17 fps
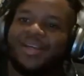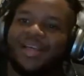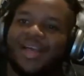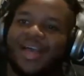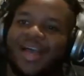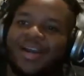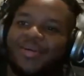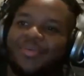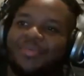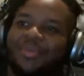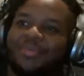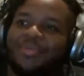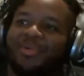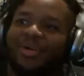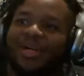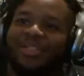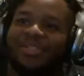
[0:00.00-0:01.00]
I don't know.
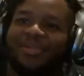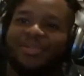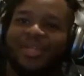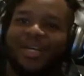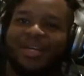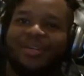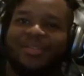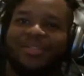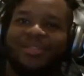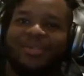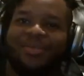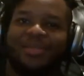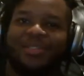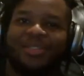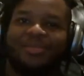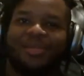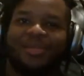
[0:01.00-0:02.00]
People are assholes. I don't see the
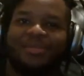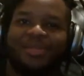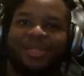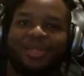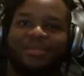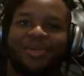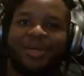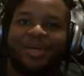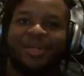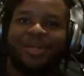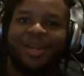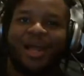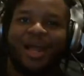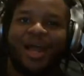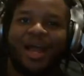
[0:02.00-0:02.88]
reason to be upset about it.